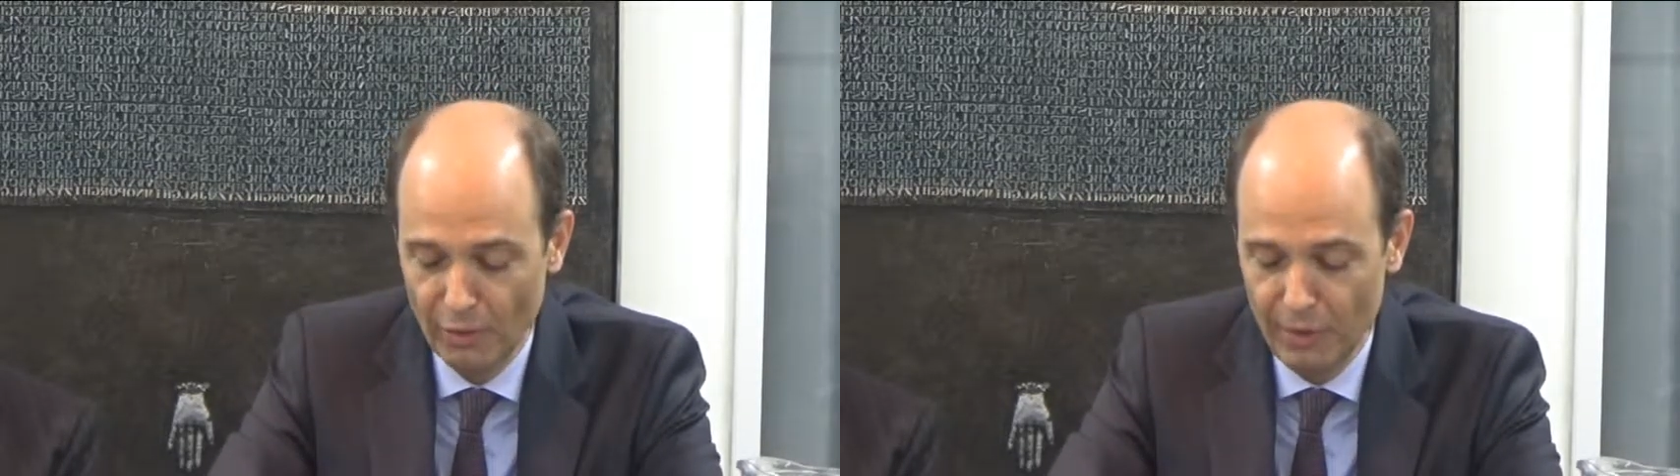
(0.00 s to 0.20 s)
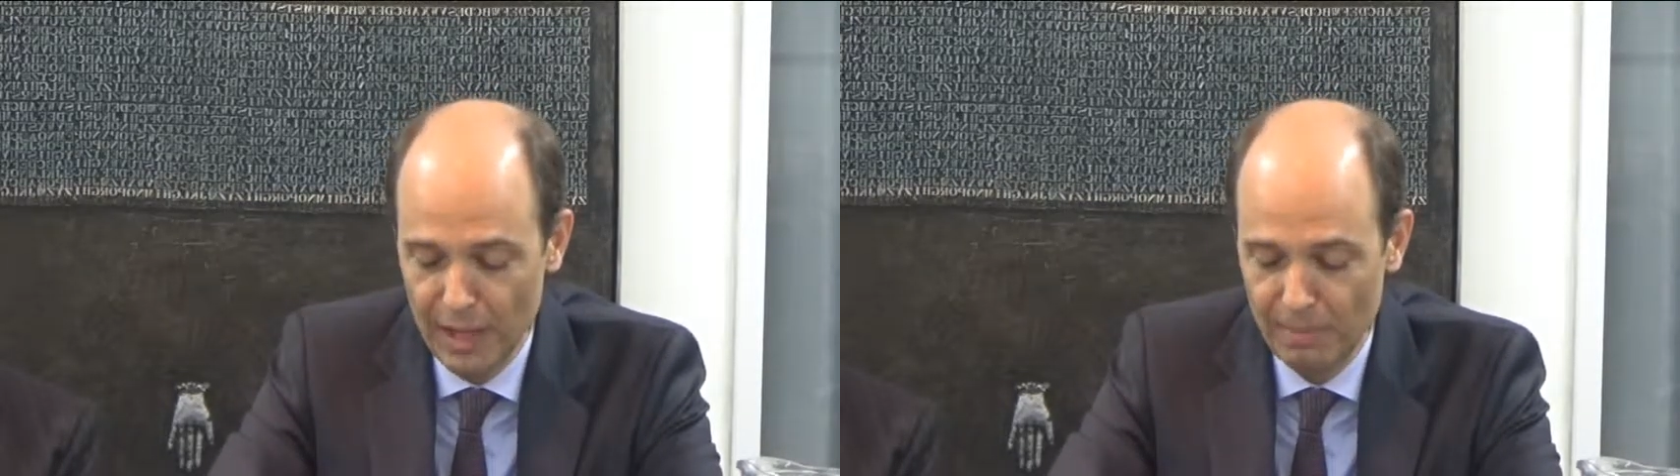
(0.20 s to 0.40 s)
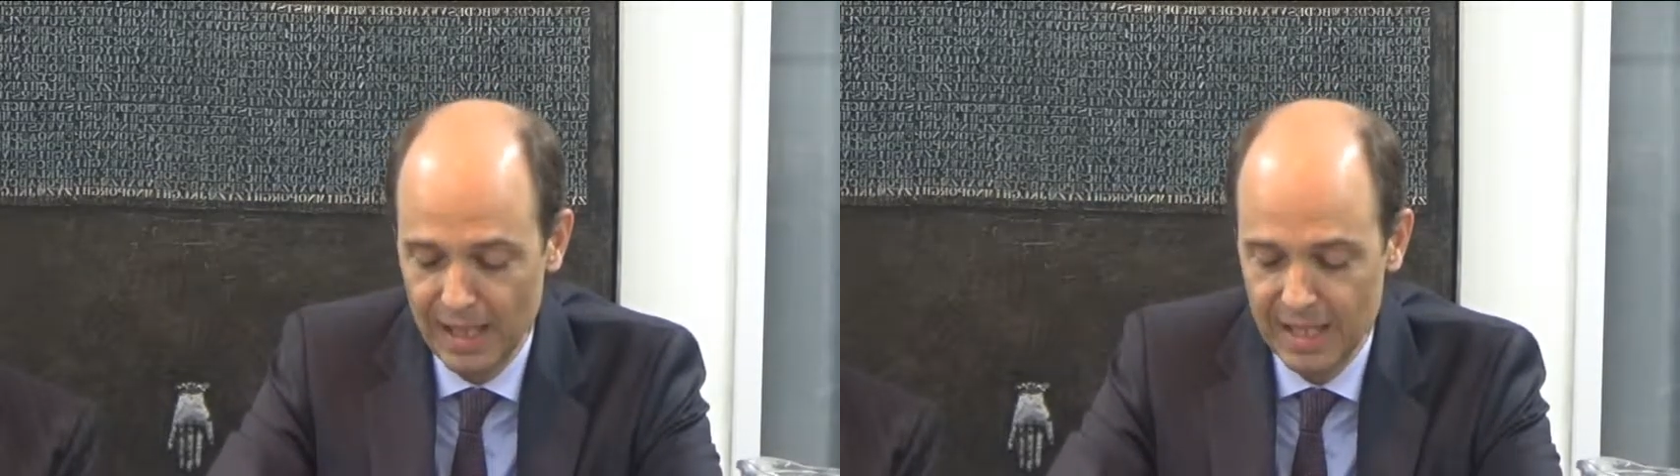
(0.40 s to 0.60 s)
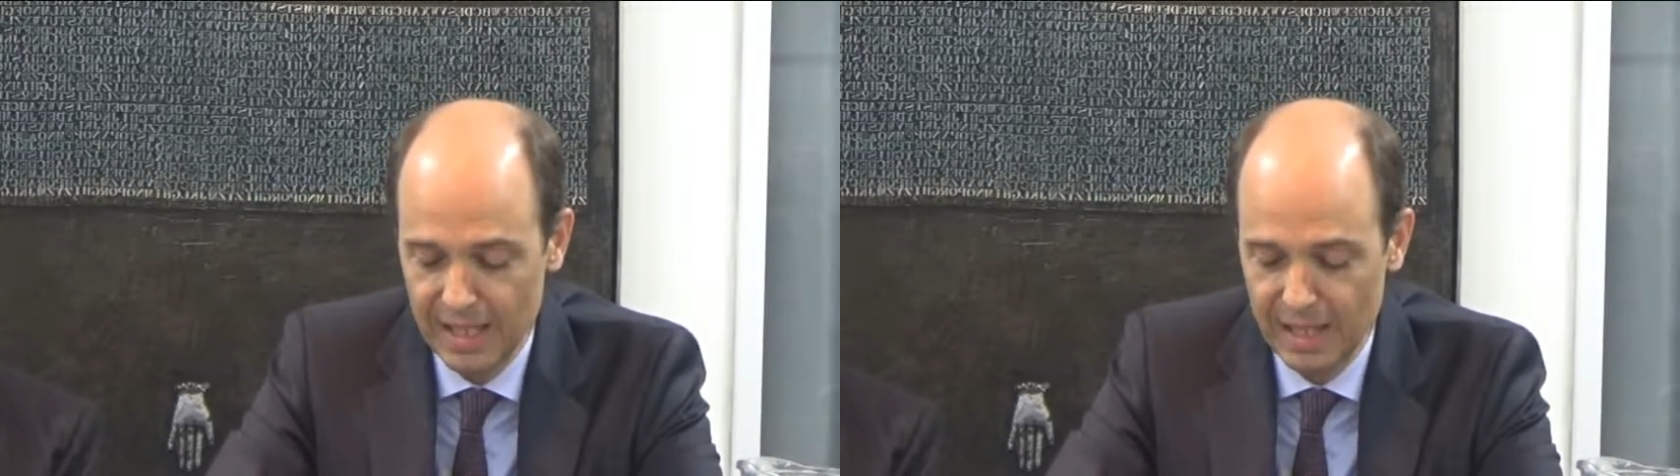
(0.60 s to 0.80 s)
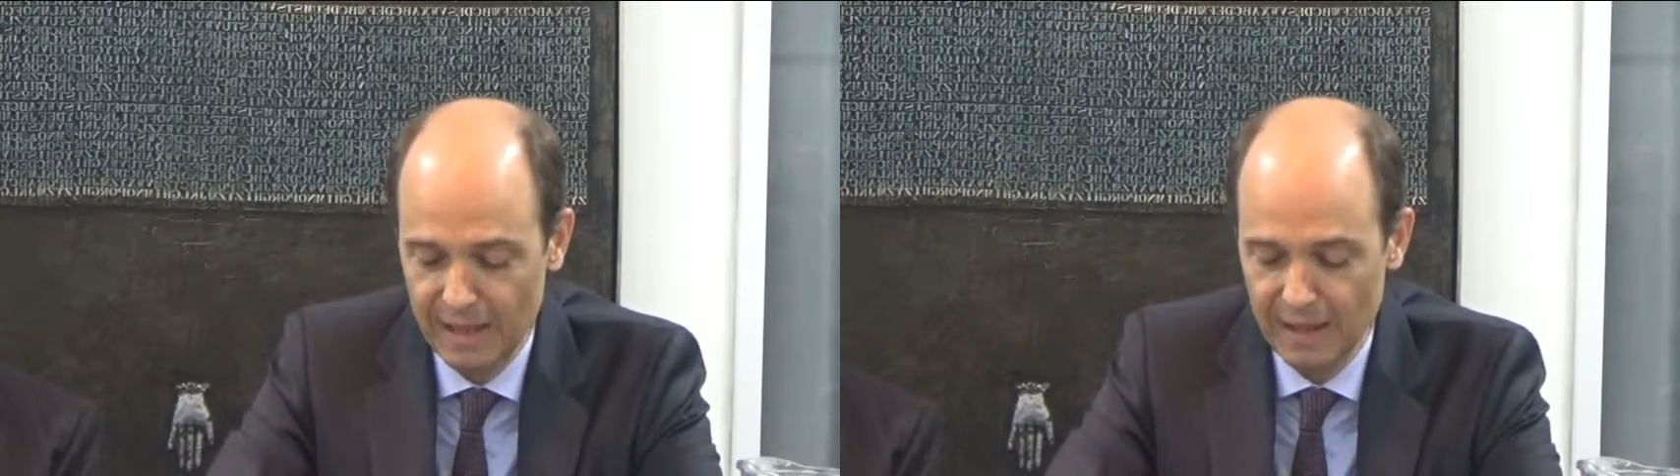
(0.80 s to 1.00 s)
the
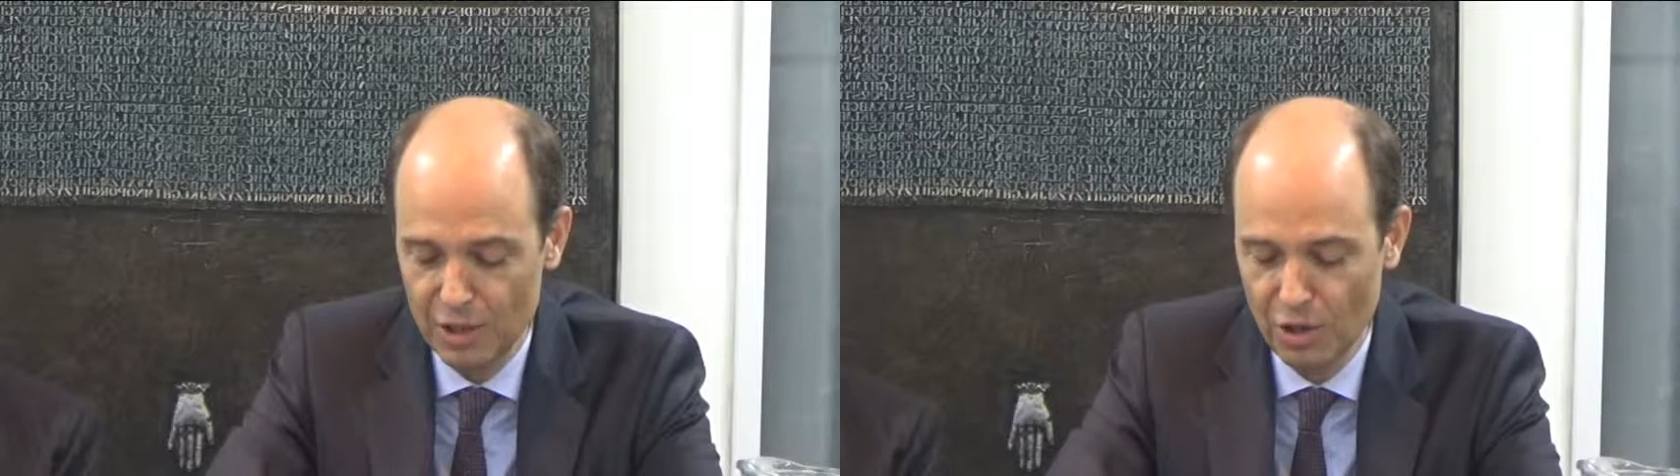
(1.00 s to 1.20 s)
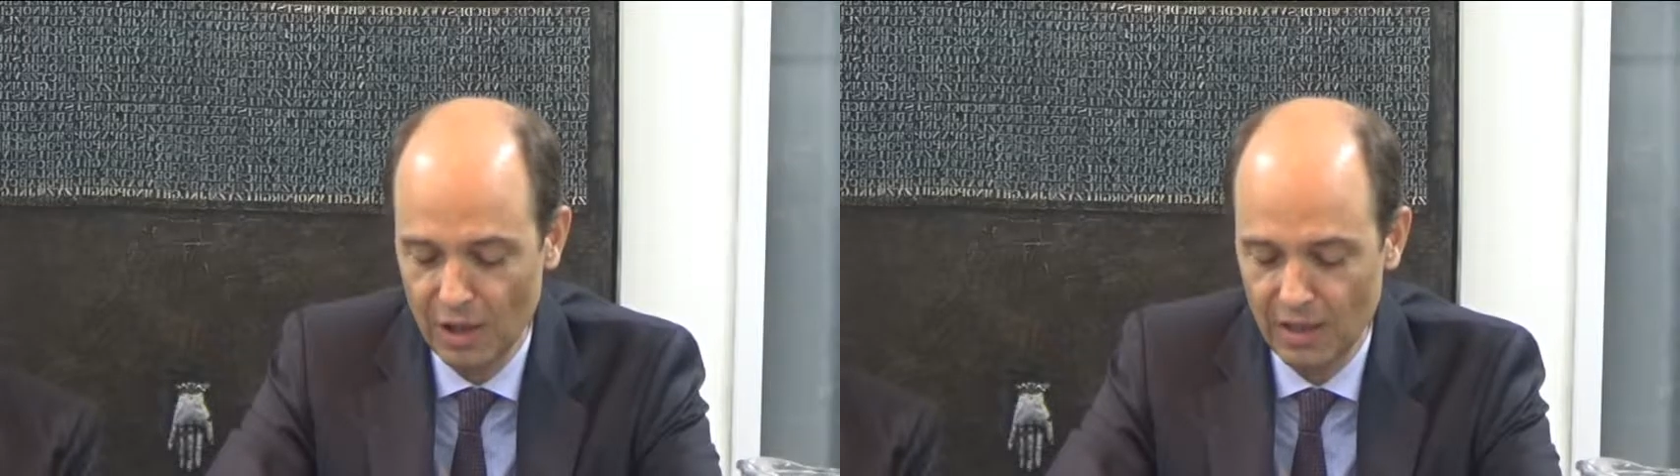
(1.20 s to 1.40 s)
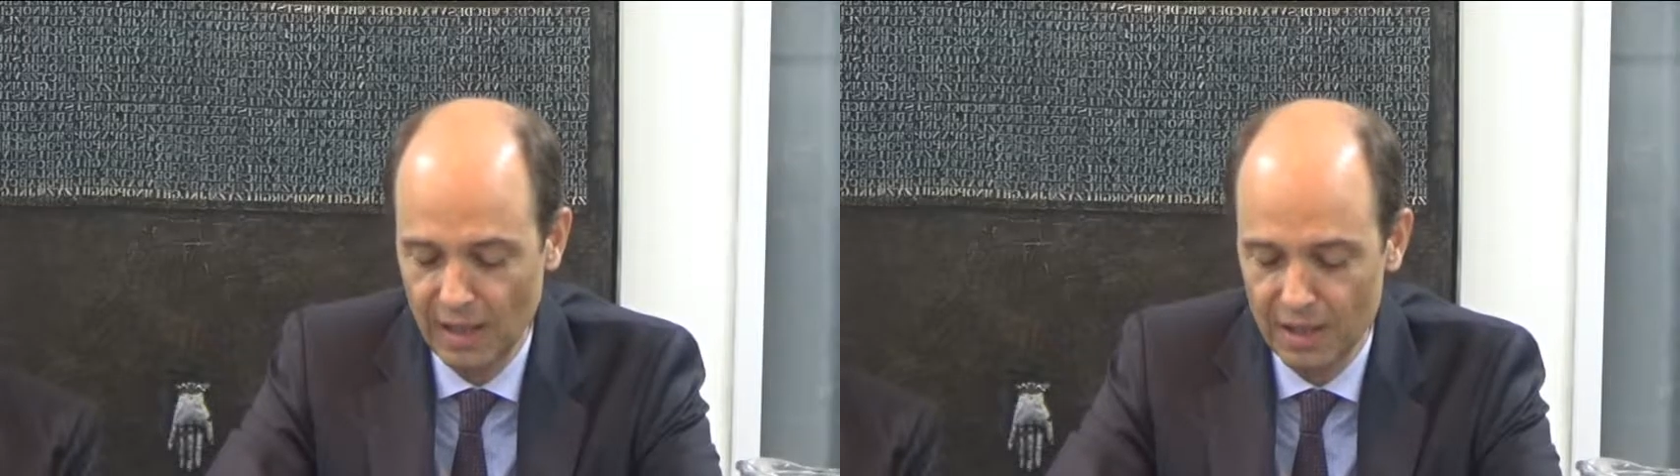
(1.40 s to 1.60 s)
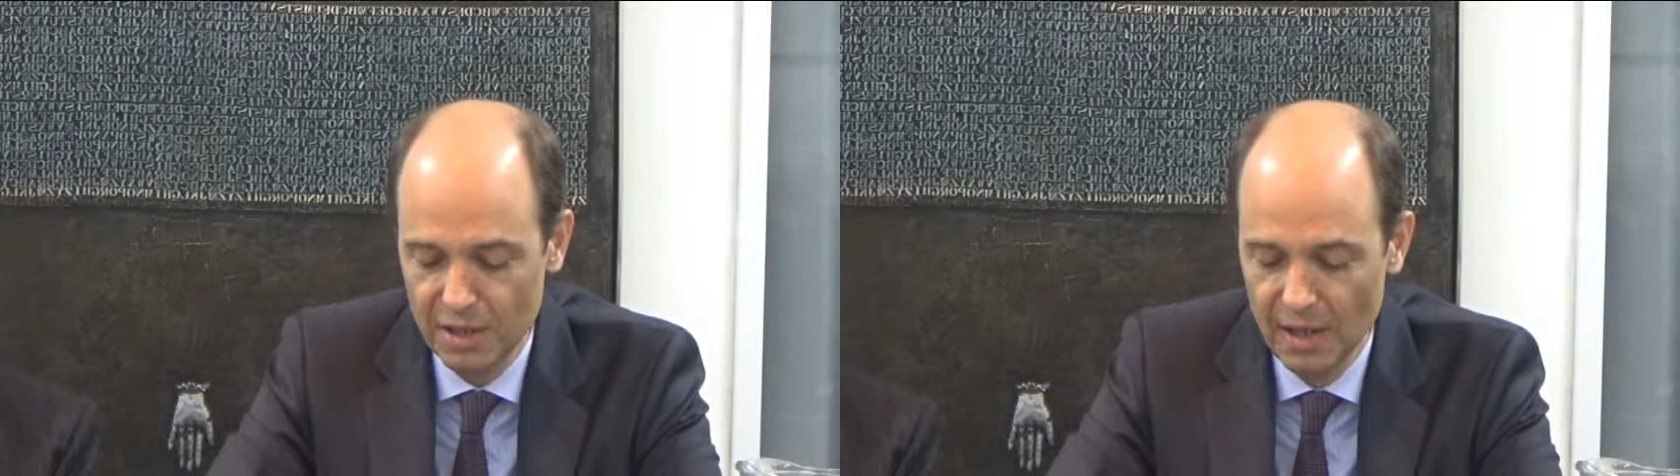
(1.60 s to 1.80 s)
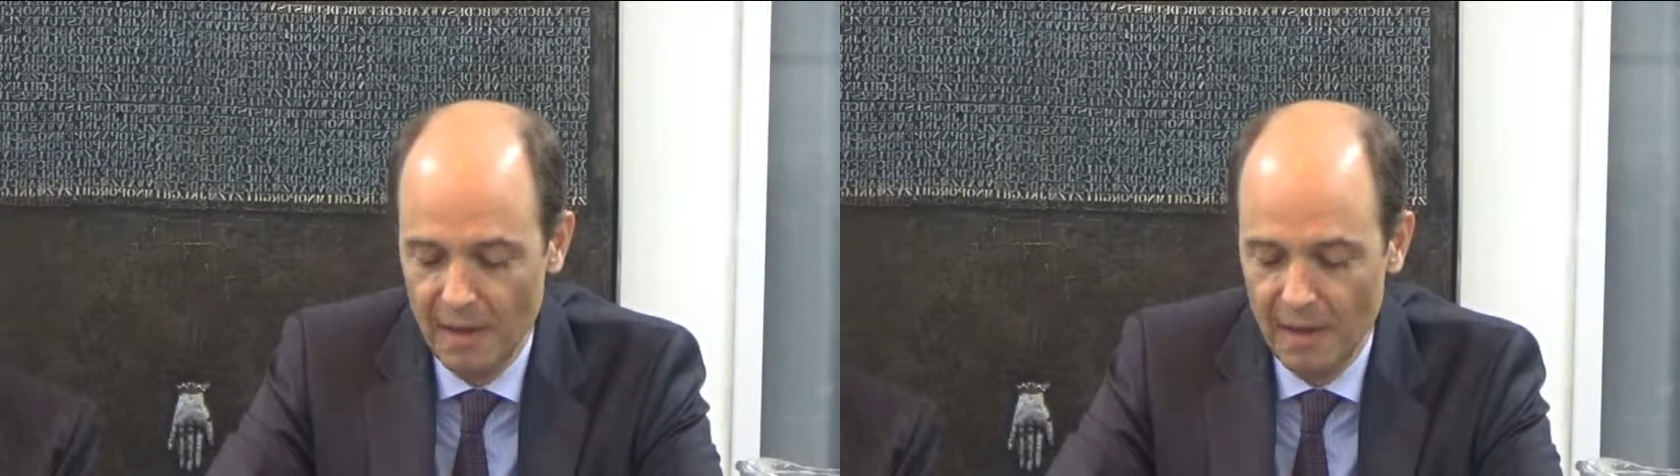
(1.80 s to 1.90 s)
Philippines in this context,